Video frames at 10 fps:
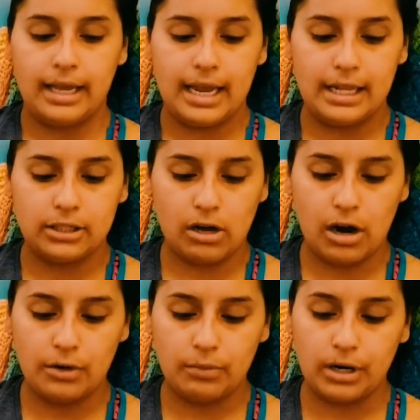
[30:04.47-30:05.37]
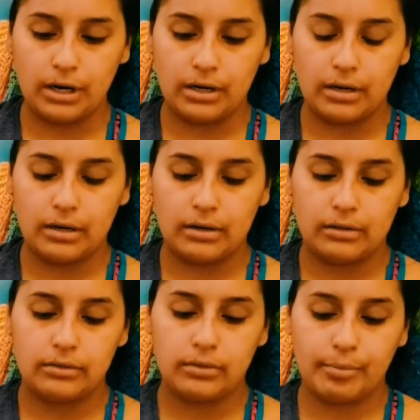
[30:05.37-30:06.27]
It is hard work,
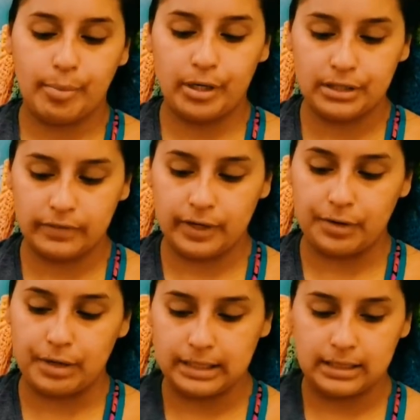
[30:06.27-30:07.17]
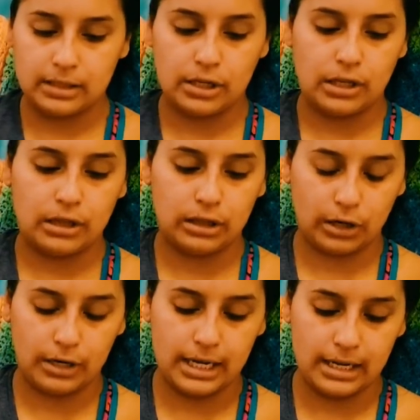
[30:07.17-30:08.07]
perseverance,
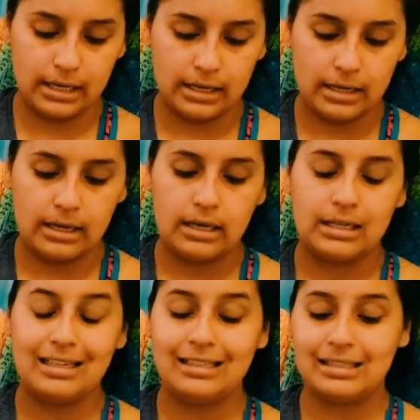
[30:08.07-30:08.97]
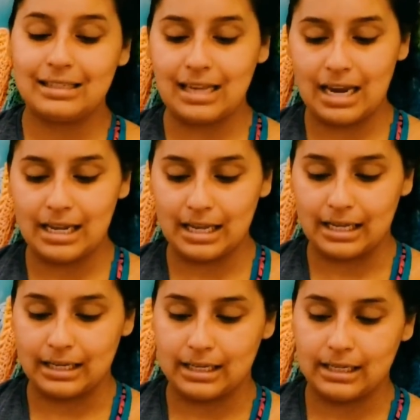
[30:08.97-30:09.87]
learning,
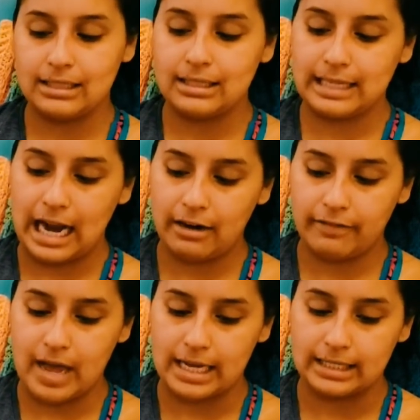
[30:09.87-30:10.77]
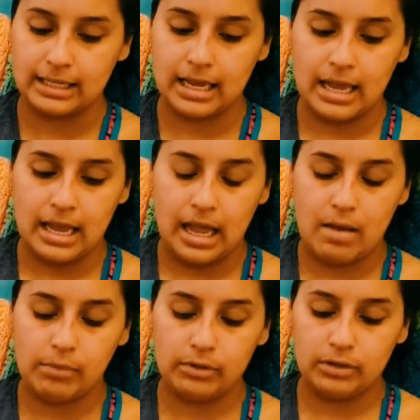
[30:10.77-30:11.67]
studying, sacrifice,
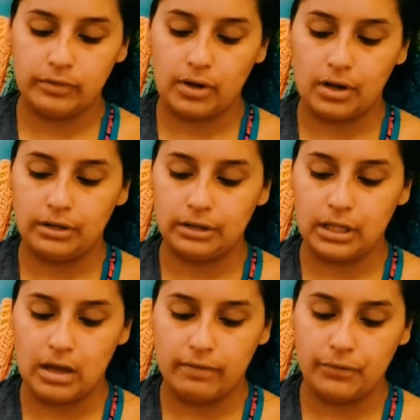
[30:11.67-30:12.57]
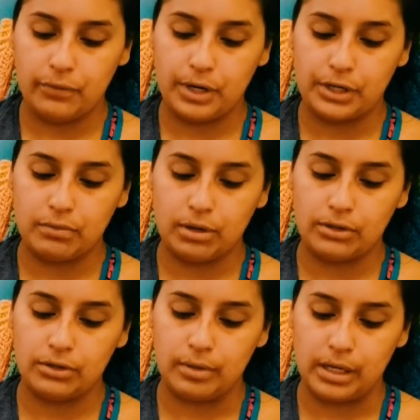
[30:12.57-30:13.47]
and most of all, love of what you are
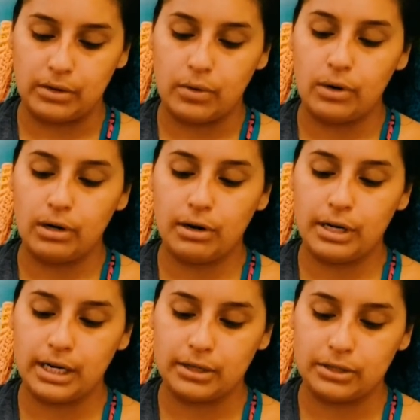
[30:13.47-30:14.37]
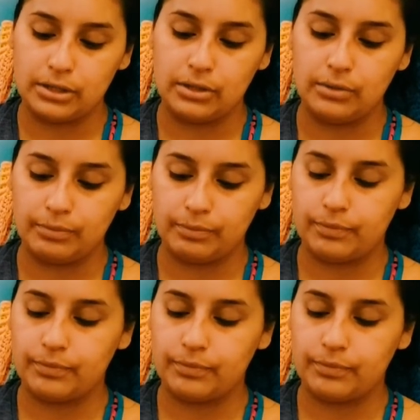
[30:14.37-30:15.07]
doing or learning to do.